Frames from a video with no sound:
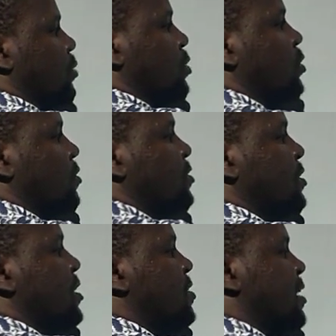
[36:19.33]
We just
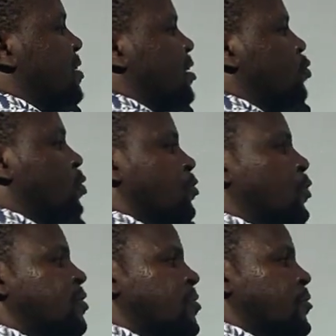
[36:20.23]
did this. I think it was
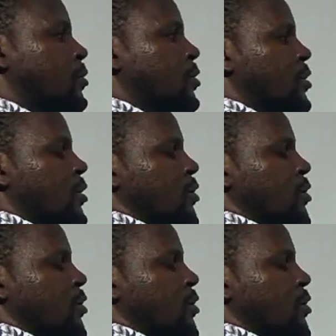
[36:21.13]
44.